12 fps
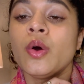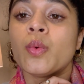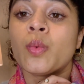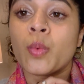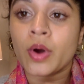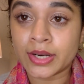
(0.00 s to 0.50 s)

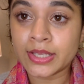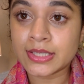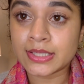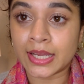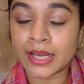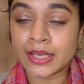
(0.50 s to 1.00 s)
what it
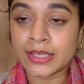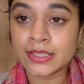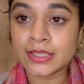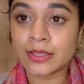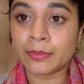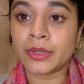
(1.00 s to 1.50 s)

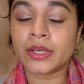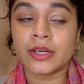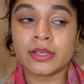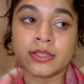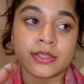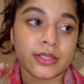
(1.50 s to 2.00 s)
says,
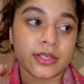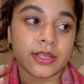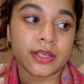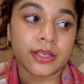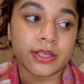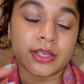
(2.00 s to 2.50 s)
because
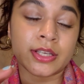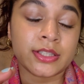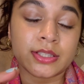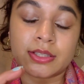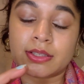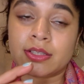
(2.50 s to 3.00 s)

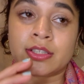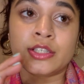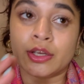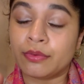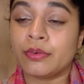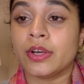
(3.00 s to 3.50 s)
it's
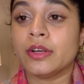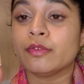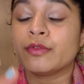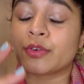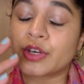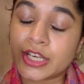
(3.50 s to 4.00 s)
different
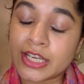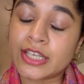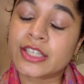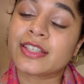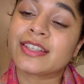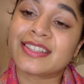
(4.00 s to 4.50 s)
for
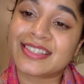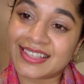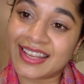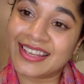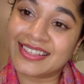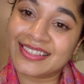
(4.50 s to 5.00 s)
each
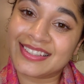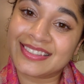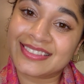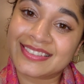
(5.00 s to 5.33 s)
state.